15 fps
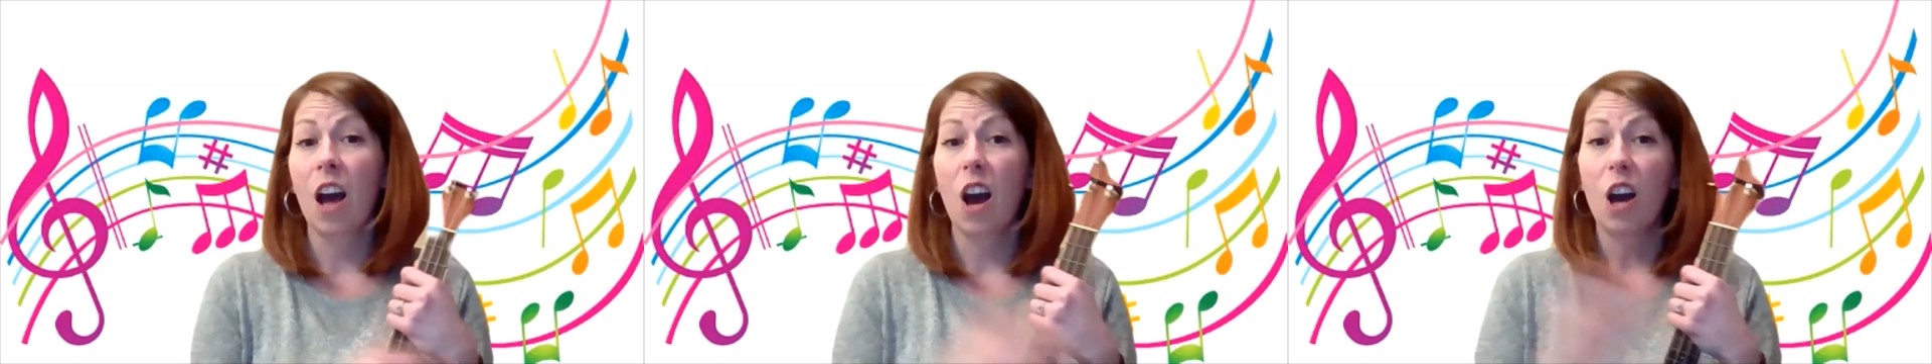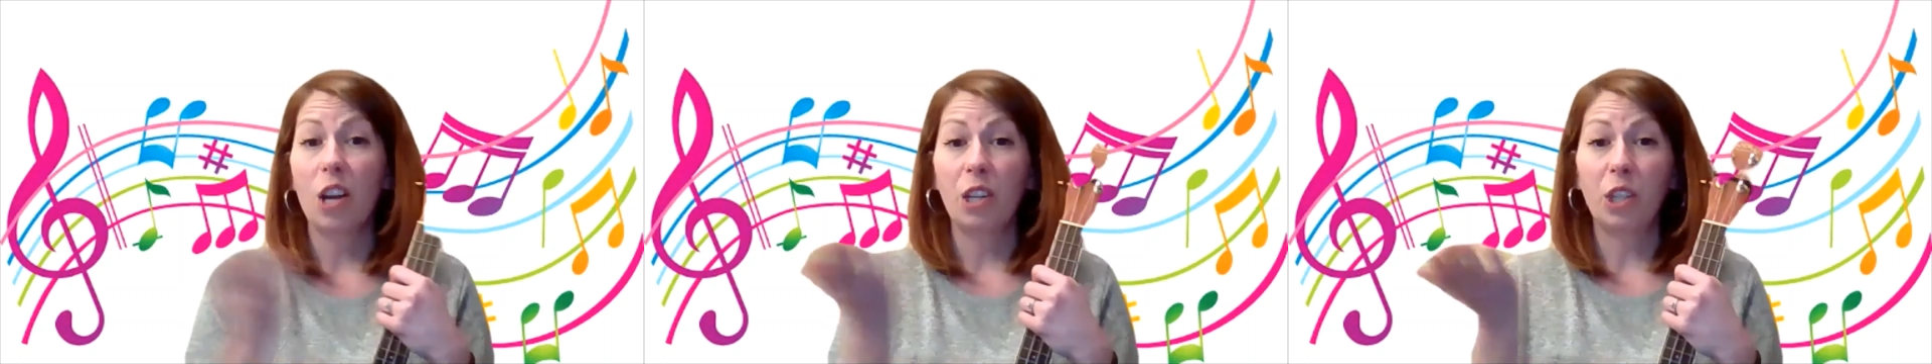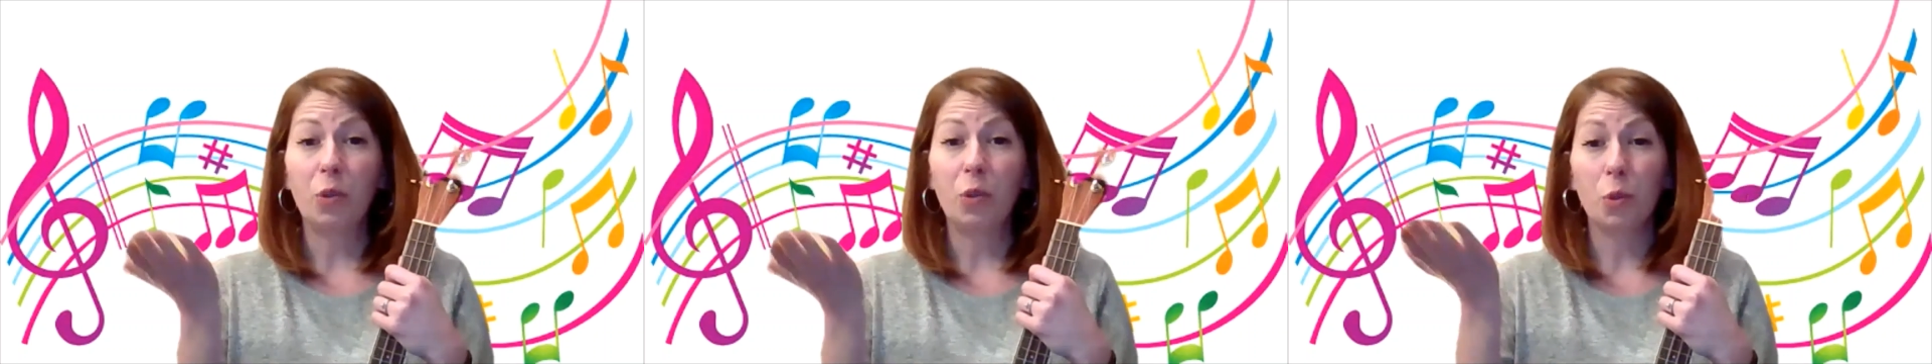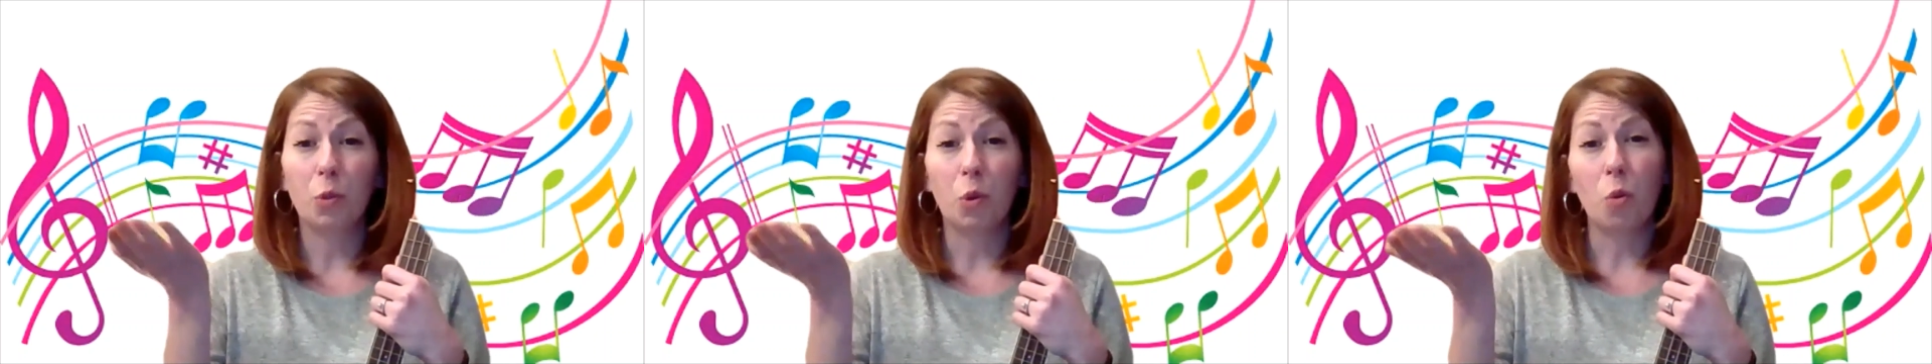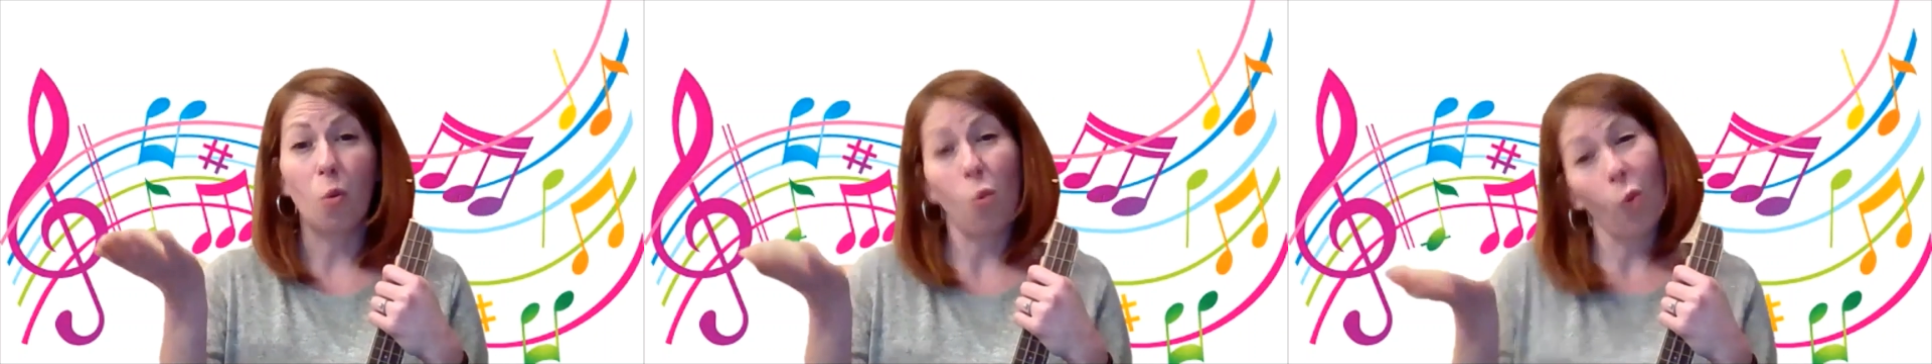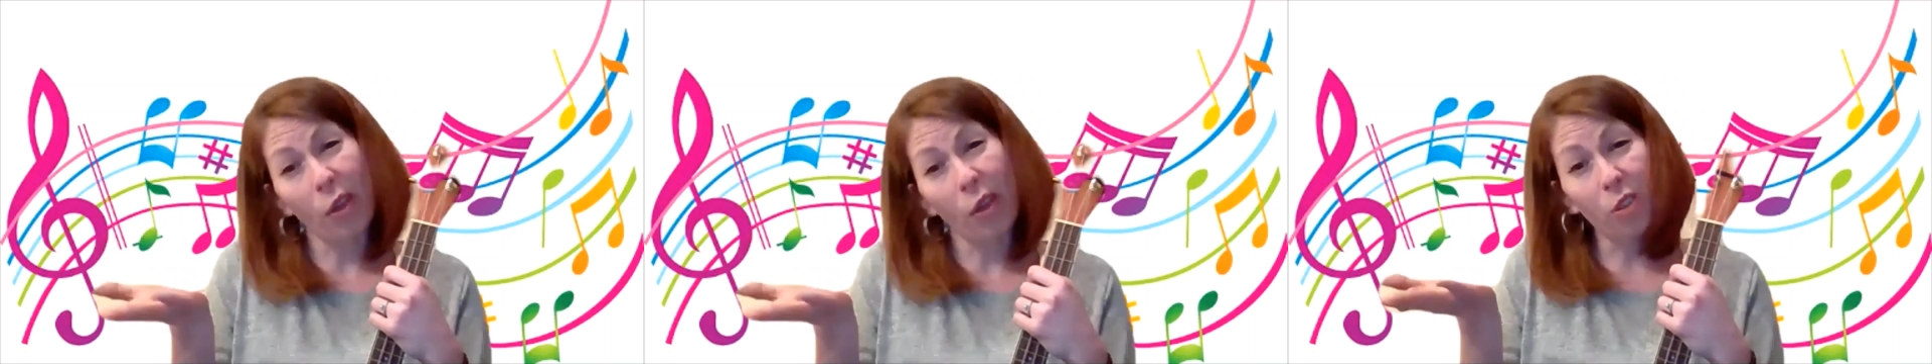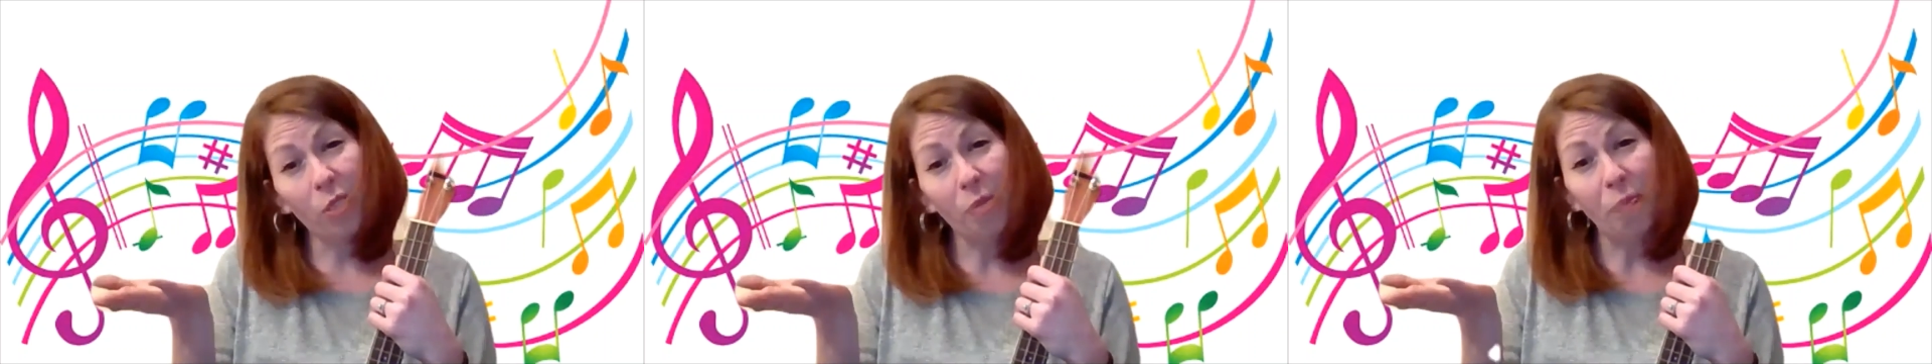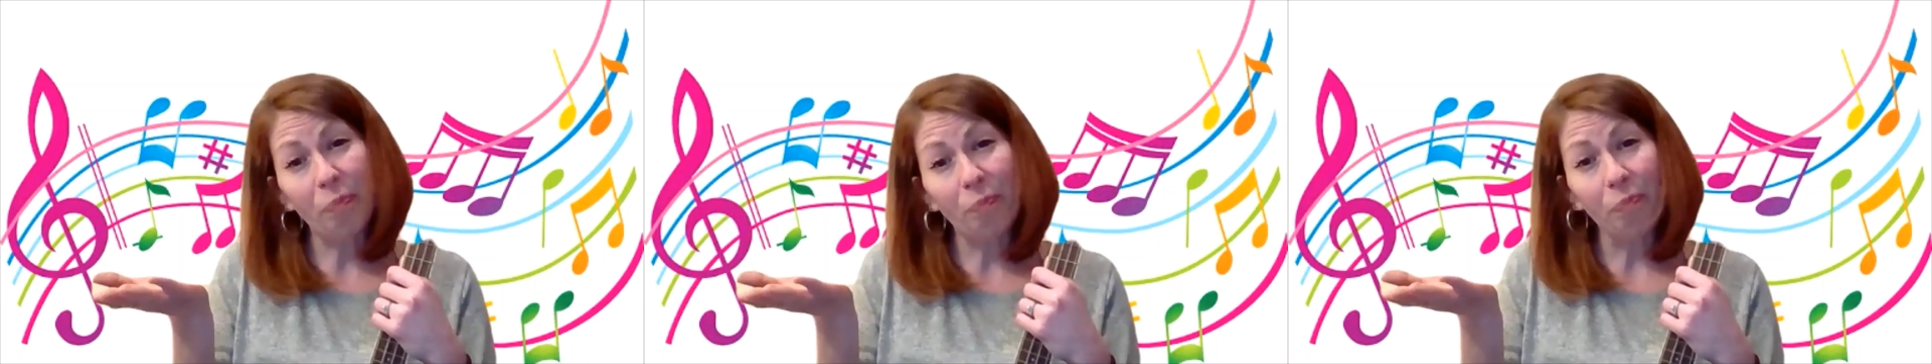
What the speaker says: unusual weather